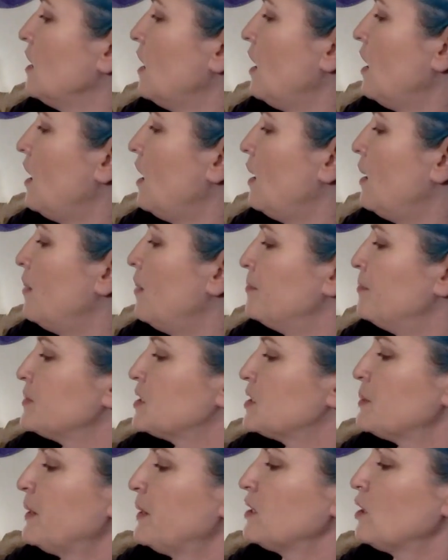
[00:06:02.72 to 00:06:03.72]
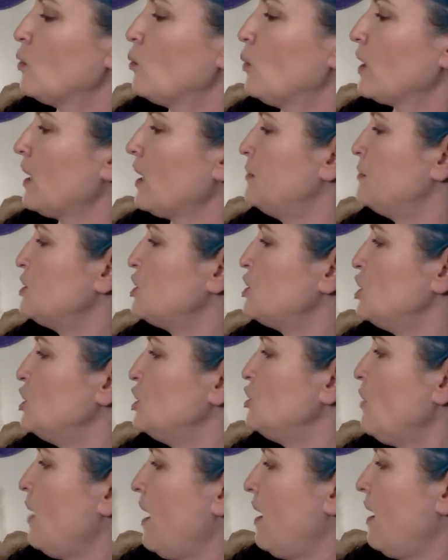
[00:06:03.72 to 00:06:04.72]
depending on what kind of machine
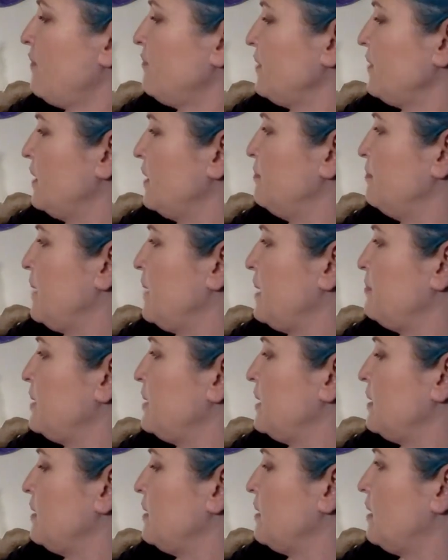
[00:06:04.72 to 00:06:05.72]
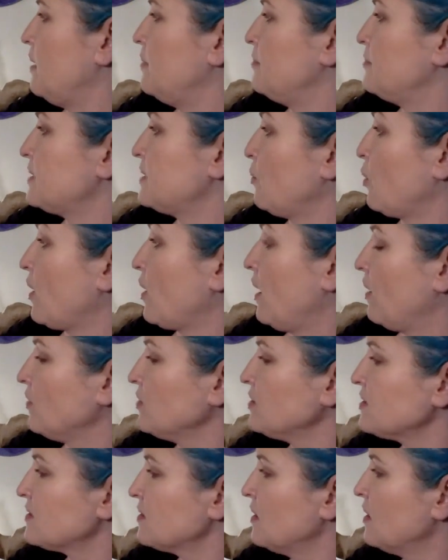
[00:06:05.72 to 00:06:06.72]
you have, it may be somewhere
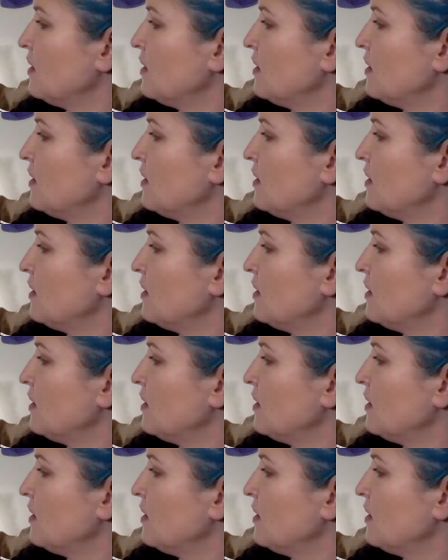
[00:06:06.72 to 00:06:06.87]
else.